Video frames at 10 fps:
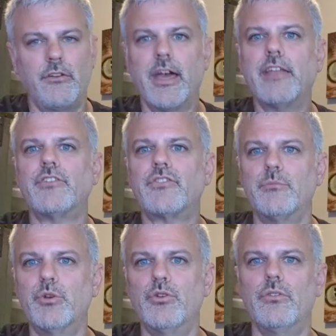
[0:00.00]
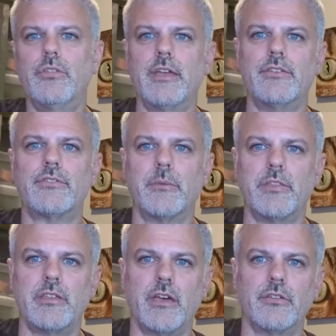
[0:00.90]
not as smooth as some of
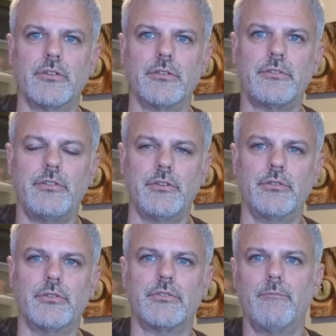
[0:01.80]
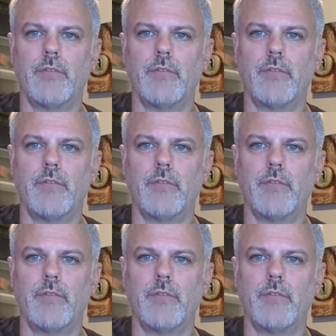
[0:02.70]
the other tuners.